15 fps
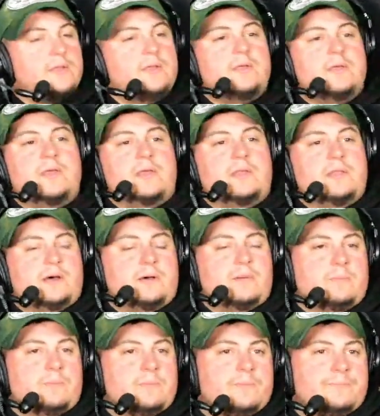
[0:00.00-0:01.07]
Yeah,
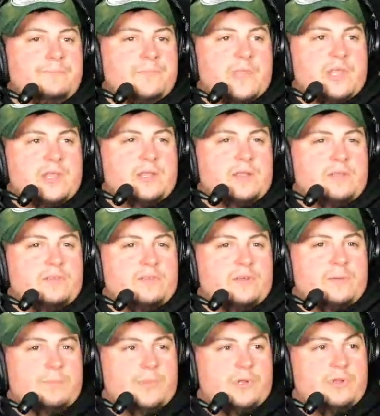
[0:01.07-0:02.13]
and then there's
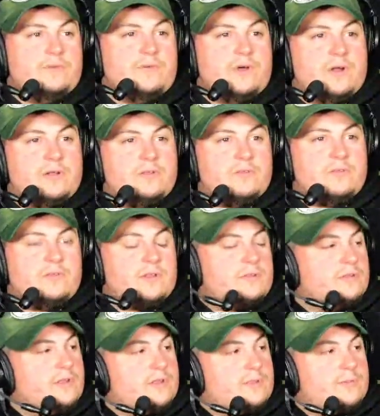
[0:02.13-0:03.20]
Boulevards. That's
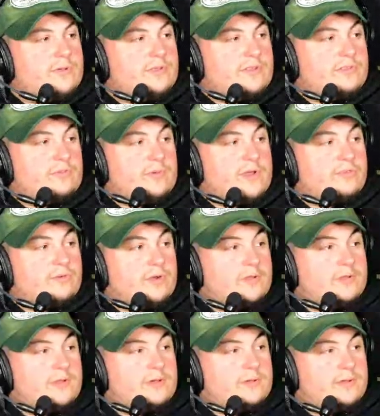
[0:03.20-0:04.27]
another place. It's a restaurant
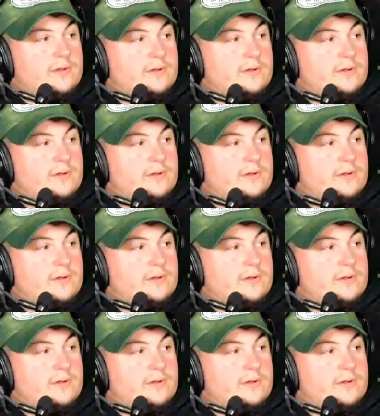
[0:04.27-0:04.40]
down there.